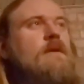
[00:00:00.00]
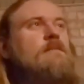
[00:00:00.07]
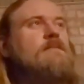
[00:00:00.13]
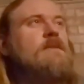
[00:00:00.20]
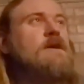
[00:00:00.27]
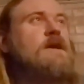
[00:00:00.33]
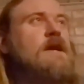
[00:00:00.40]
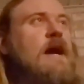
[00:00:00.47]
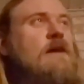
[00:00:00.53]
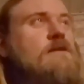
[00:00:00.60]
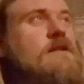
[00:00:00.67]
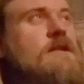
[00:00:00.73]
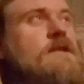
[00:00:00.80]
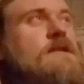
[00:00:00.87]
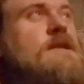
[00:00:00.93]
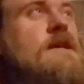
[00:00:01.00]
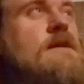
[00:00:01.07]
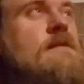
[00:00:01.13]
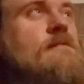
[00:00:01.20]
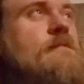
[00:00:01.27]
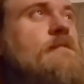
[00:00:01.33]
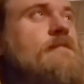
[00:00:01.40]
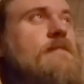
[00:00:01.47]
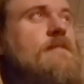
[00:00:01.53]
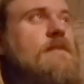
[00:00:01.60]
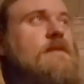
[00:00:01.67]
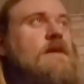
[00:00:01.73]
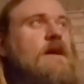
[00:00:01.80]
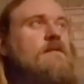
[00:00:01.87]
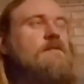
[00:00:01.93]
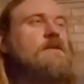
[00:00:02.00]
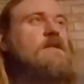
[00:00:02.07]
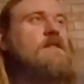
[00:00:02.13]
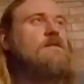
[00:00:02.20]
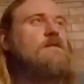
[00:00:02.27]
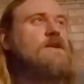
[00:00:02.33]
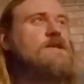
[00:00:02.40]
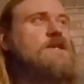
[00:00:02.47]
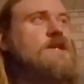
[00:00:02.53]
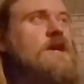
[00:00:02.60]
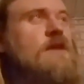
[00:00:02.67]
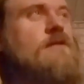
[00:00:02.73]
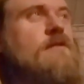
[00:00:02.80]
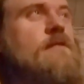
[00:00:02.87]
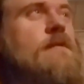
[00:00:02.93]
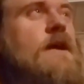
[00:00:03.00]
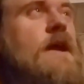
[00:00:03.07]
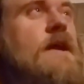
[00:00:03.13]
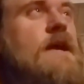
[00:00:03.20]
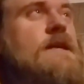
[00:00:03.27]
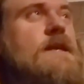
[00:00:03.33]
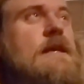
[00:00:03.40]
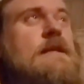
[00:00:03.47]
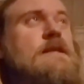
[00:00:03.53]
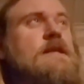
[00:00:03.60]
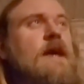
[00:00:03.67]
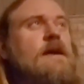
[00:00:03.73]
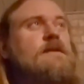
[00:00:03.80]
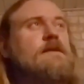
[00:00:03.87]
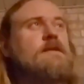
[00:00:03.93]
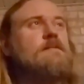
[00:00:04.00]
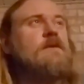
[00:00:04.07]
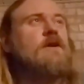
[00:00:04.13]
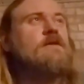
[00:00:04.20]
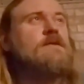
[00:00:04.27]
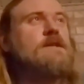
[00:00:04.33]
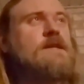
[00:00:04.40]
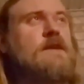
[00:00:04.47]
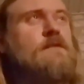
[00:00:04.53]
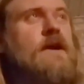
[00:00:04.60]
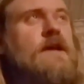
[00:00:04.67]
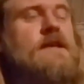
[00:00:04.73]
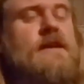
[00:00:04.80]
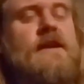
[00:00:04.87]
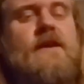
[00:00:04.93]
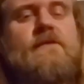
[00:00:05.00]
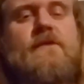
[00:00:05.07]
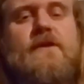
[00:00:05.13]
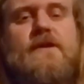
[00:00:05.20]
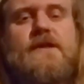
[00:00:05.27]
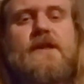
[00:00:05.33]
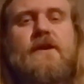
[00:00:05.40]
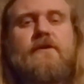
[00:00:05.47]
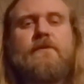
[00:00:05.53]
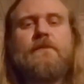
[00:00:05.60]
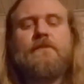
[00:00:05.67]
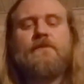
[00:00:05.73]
But Kyle Kalinske, I really his channel, and I guess he's technically part of the TYT network, so.